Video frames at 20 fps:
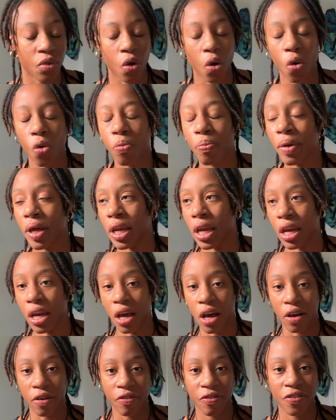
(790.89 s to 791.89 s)
open
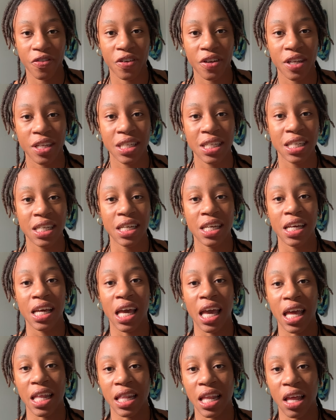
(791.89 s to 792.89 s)
enough and